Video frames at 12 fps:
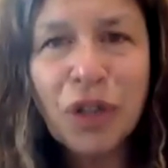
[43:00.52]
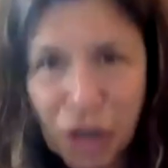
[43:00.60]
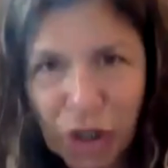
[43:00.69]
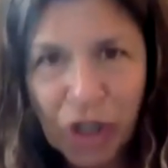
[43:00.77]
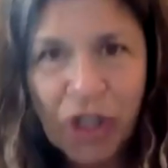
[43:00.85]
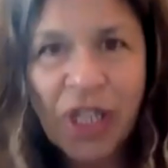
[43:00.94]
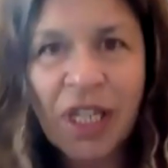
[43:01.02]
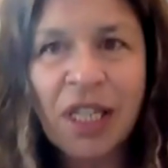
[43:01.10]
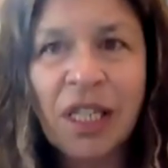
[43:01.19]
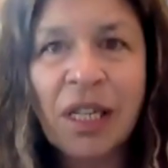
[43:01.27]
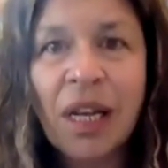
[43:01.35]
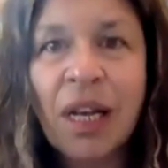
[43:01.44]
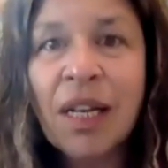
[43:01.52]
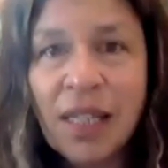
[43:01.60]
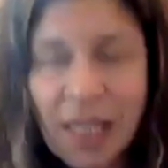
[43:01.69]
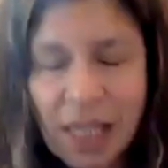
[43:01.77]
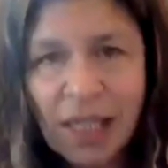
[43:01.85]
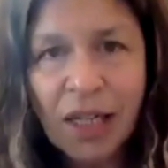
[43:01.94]
New Jersey's
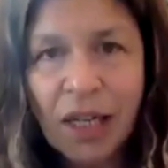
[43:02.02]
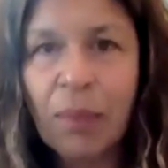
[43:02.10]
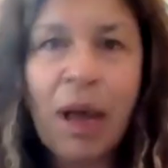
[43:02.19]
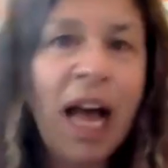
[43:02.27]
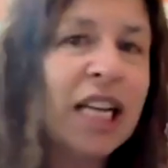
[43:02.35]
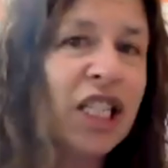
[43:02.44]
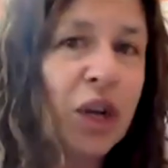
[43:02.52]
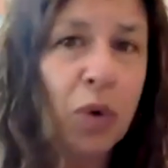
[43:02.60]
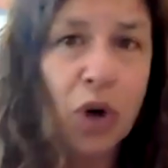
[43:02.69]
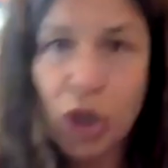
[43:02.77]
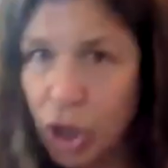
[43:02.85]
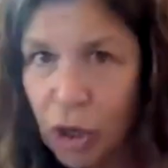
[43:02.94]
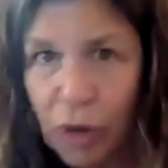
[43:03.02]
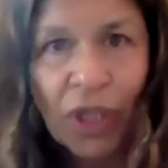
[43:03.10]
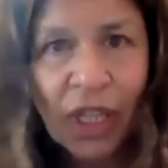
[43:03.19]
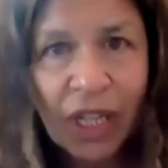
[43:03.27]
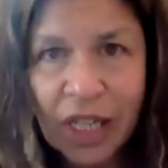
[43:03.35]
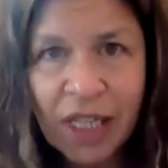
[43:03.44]
system as they were
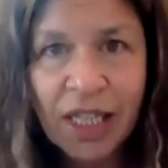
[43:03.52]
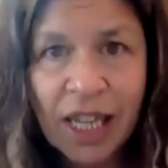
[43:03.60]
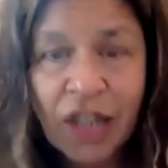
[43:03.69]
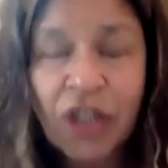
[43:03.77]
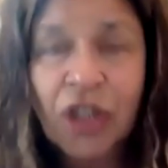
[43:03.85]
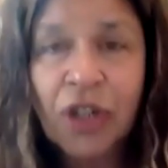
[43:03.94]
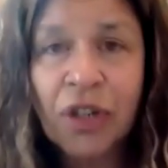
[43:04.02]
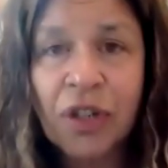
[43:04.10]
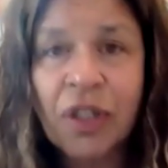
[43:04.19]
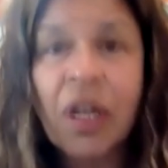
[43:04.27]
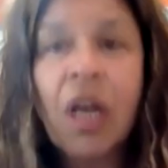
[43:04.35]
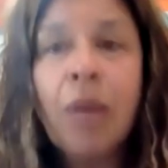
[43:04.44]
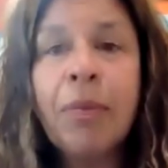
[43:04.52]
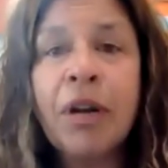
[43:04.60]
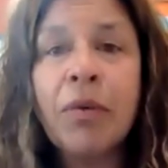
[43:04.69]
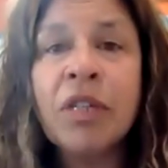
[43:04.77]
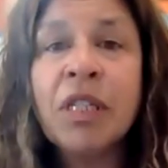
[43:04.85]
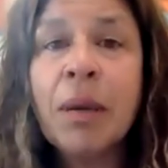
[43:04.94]
closing these centers, but
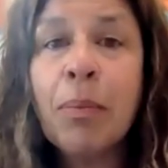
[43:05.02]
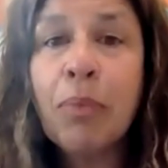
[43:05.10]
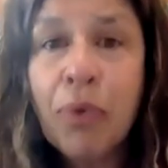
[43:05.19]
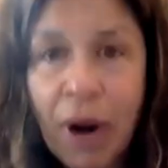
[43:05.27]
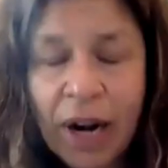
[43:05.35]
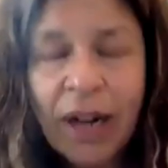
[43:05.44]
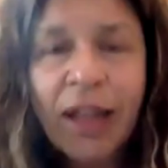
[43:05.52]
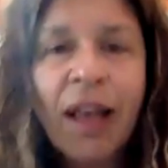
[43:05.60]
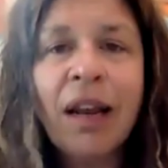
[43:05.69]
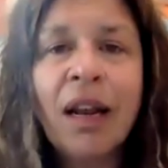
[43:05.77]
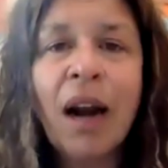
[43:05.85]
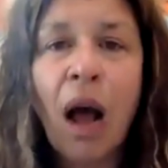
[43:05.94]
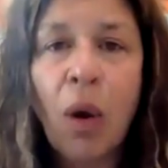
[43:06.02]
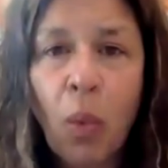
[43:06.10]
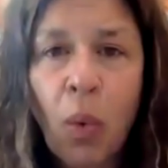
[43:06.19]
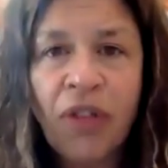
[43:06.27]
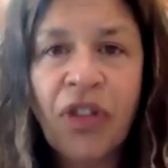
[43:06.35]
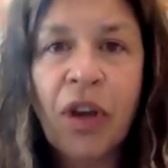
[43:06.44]
it was predicated on
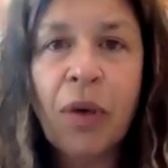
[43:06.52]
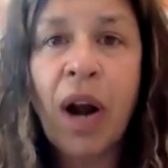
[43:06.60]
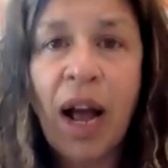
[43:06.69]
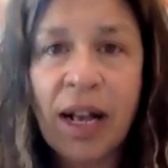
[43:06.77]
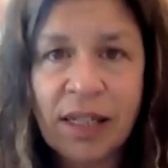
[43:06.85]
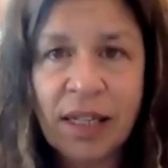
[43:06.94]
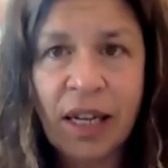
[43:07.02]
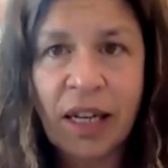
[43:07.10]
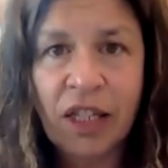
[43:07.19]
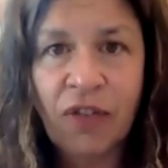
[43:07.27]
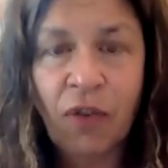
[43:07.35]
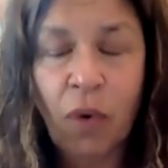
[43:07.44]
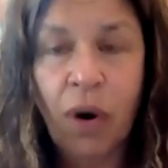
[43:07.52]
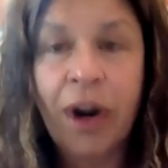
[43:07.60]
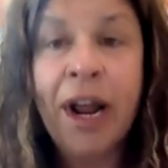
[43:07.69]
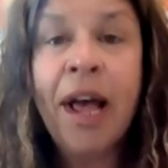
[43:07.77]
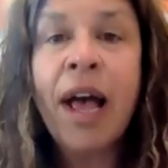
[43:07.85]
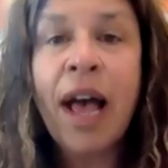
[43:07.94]
what they were asking us for.